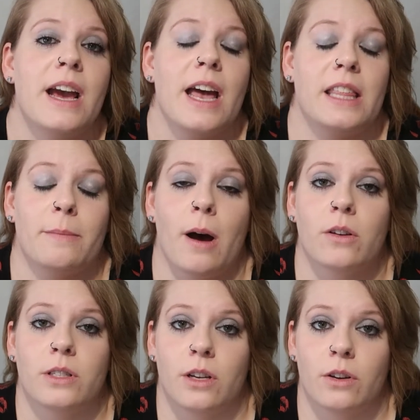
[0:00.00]
And then I'm
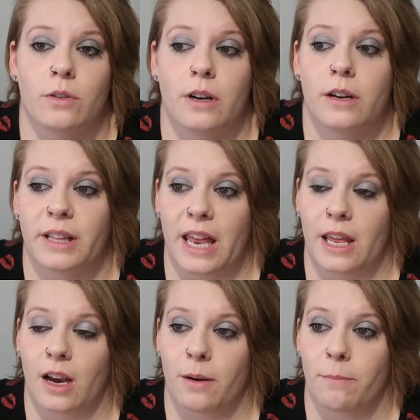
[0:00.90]
also
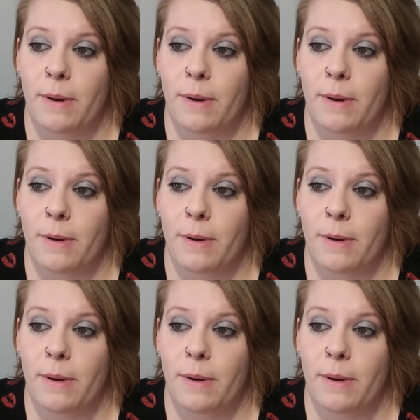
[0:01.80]
planning on